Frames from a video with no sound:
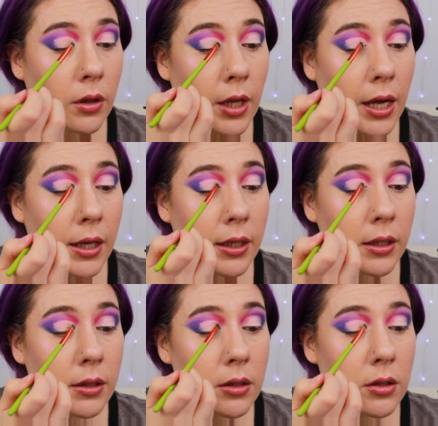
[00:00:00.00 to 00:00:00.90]
That
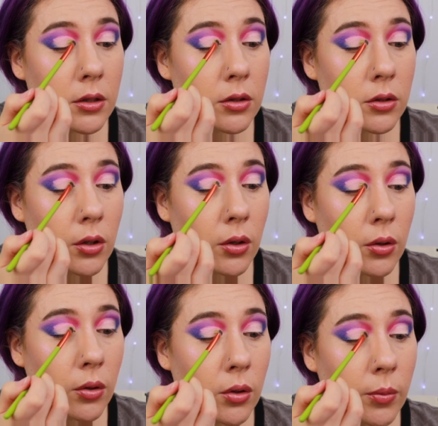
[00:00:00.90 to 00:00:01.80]
is
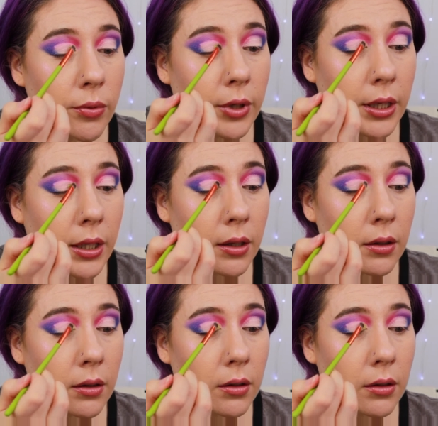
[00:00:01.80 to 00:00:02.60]
so pretty.